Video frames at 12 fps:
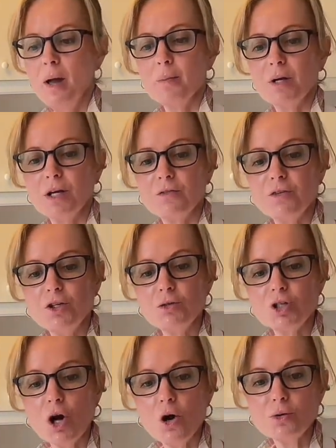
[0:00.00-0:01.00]
But if
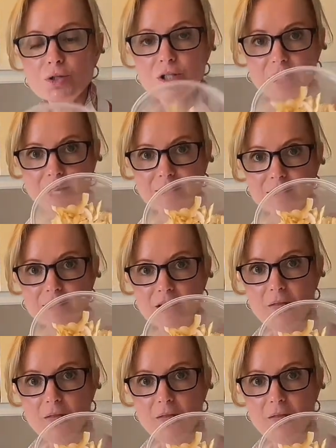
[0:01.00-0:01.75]
you toast this